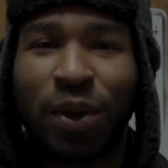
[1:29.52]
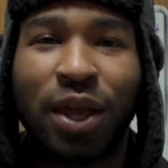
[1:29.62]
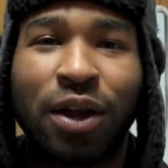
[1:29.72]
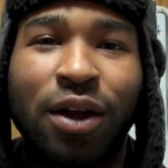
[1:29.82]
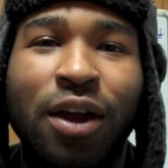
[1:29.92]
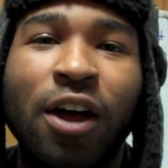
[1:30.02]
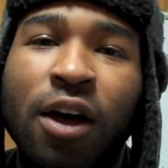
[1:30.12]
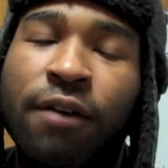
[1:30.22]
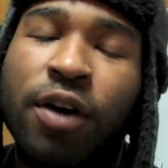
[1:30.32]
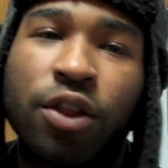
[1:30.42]
hear
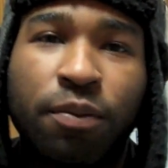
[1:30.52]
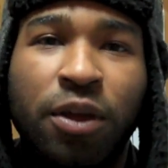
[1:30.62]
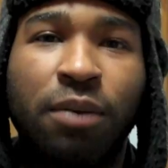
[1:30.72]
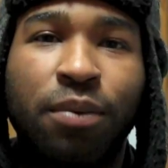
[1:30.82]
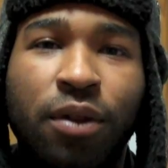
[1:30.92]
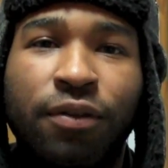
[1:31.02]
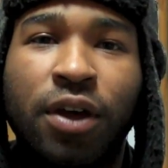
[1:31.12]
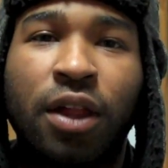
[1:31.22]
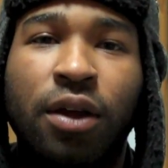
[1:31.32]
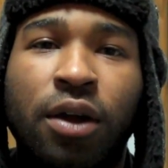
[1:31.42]
of other people of
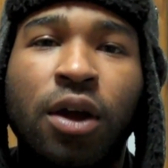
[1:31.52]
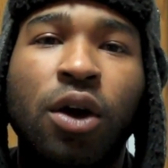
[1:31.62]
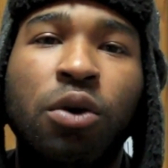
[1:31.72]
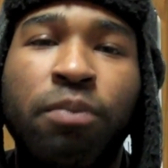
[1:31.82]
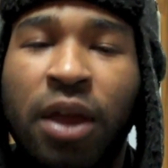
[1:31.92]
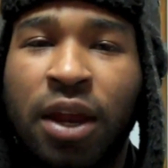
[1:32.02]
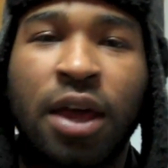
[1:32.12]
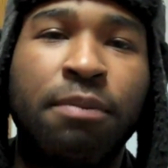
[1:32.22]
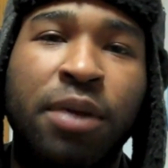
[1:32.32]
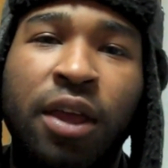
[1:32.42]
color who may not
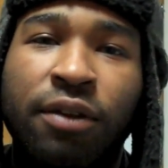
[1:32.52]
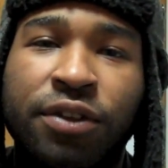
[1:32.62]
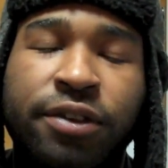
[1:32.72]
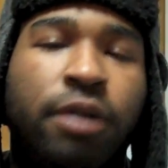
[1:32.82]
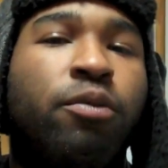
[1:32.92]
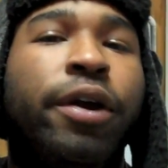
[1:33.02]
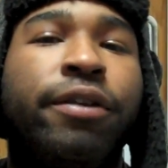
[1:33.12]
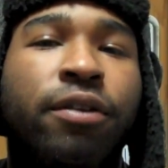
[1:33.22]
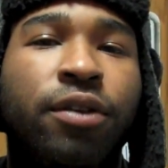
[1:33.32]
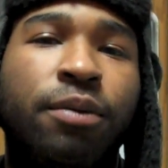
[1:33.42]
be of the same
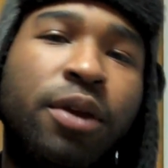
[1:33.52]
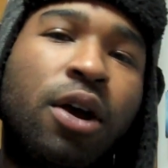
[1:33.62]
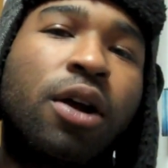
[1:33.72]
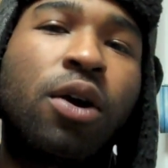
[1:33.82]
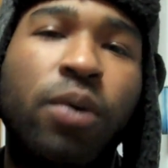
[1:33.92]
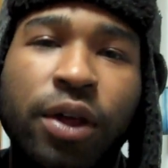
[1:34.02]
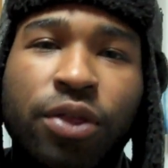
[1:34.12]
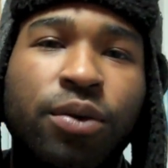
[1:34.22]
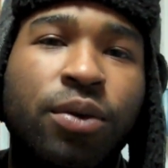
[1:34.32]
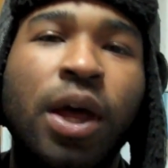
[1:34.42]
race as you but are going
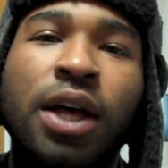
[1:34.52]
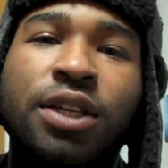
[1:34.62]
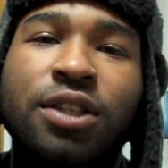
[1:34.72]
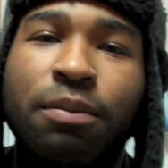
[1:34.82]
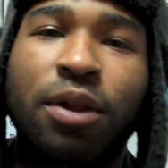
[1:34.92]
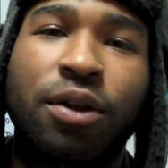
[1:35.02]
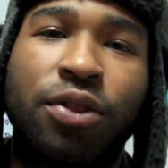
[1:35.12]
through similar